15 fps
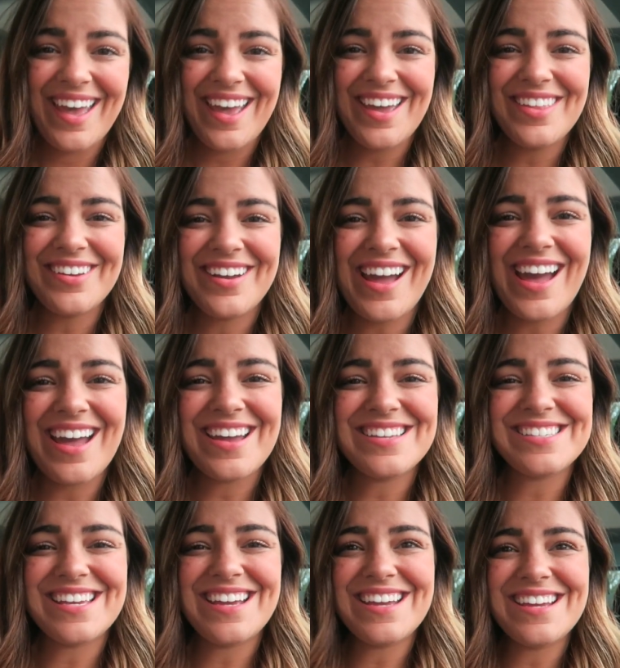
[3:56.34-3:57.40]
Hey there
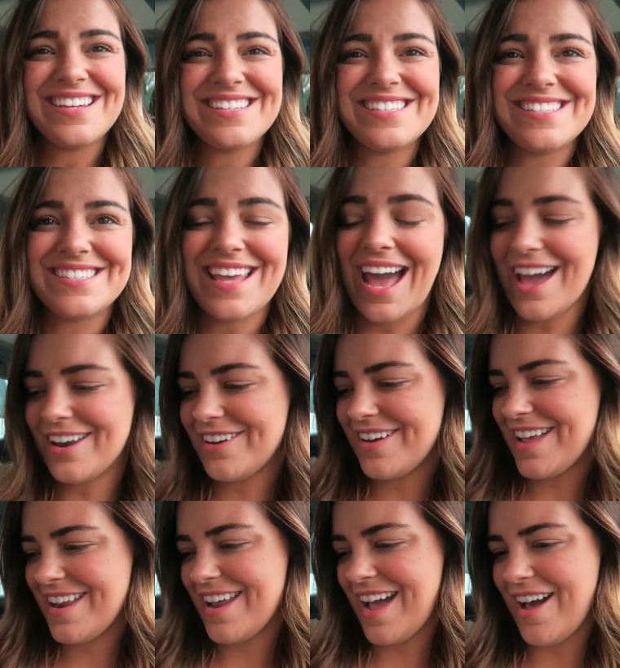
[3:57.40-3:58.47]
guys, it is
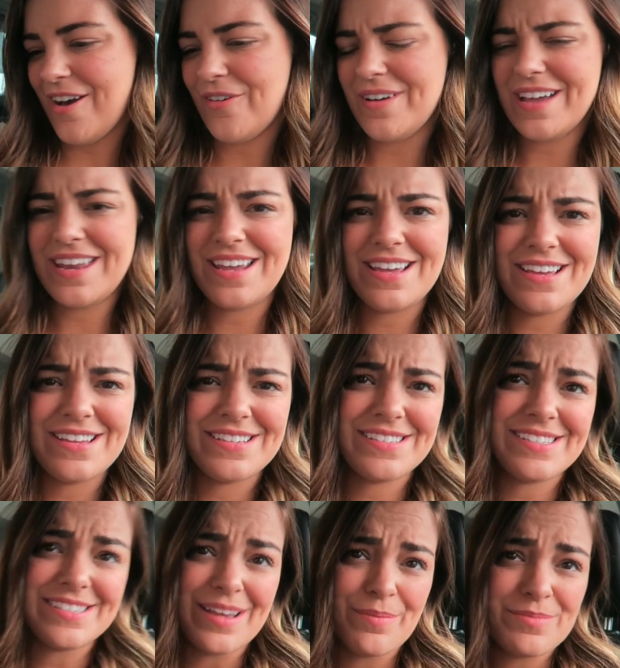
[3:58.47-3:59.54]
Saturday now. It
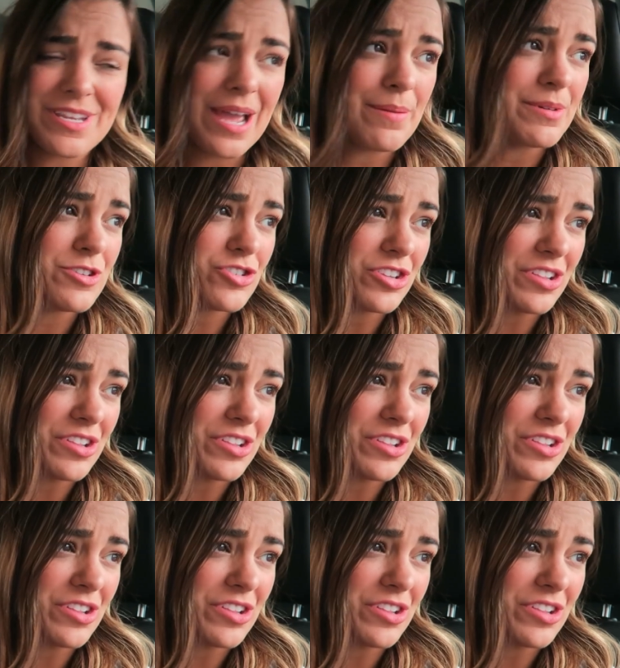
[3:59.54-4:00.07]
is sometime in